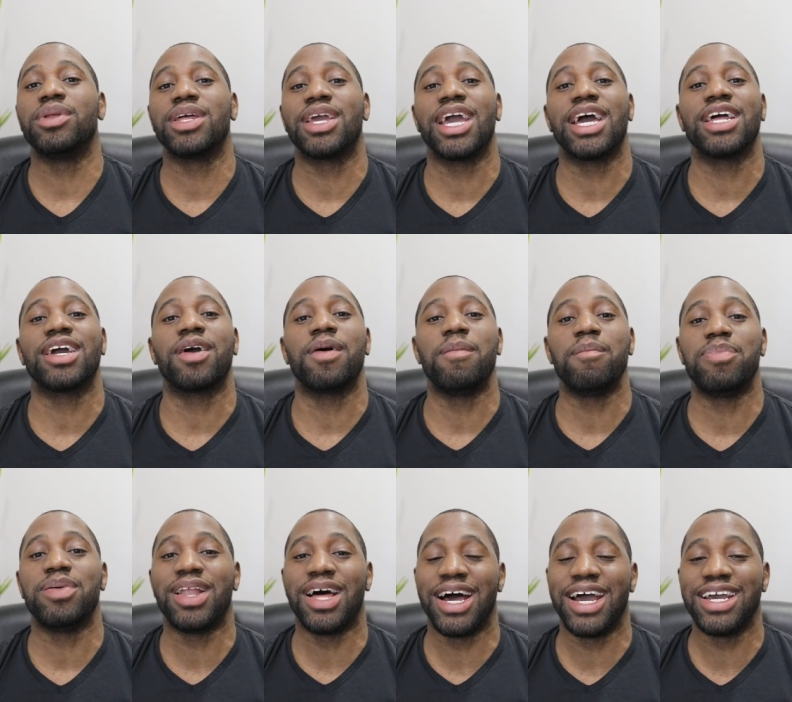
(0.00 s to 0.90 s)
to get
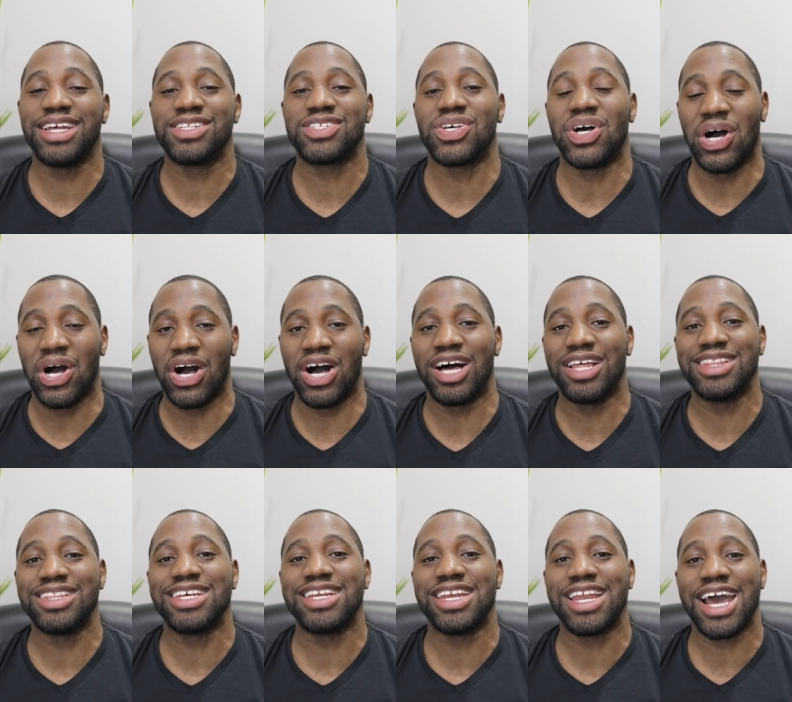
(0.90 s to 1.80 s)
compliance on
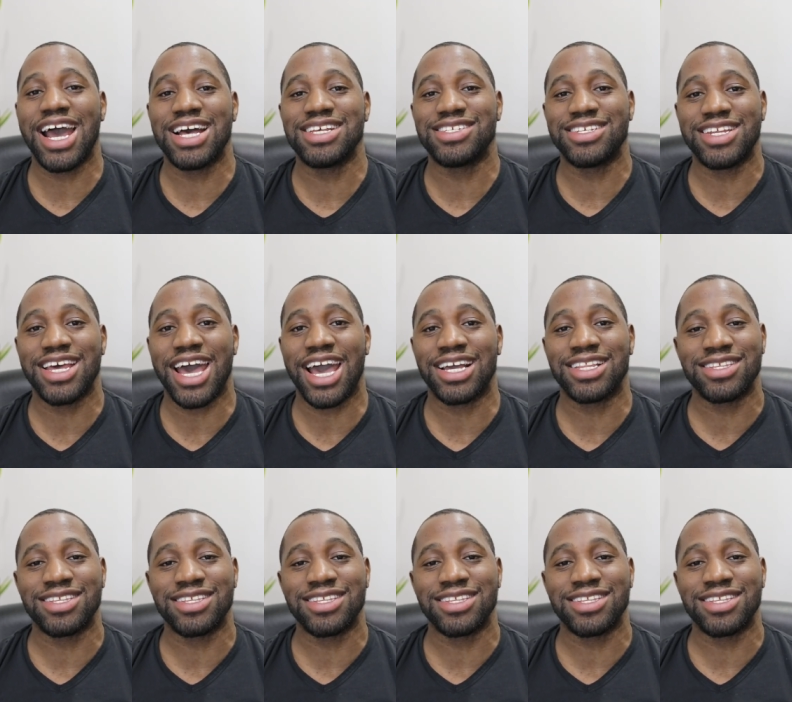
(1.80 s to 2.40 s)
the NASDAQ.